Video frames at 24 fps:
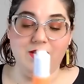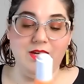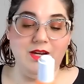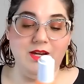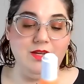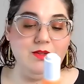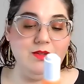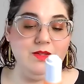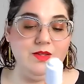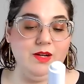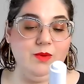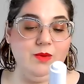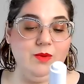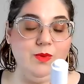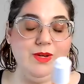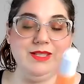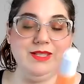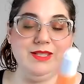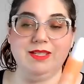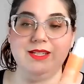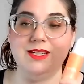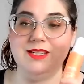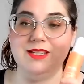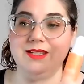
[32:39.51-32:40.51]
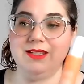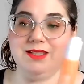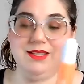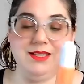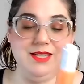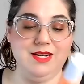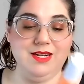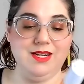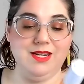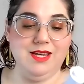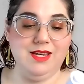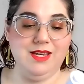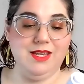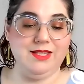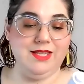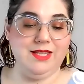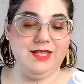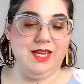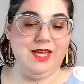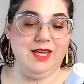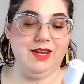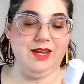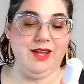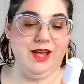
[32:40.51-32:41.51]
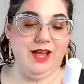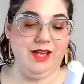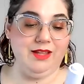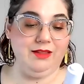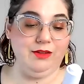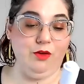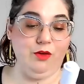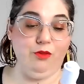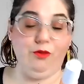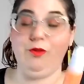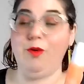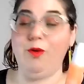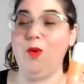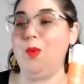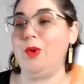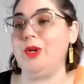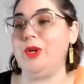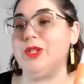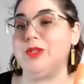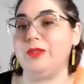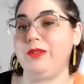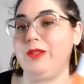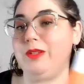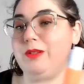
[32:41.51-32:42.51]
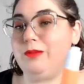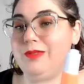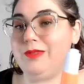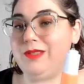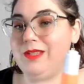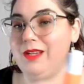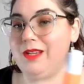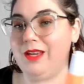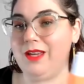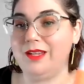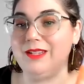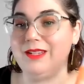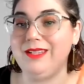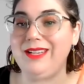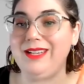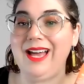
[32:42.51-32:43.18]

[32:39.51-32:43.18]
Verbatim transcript: I use it on Wednesdays and Sundays, and I look forward to using it.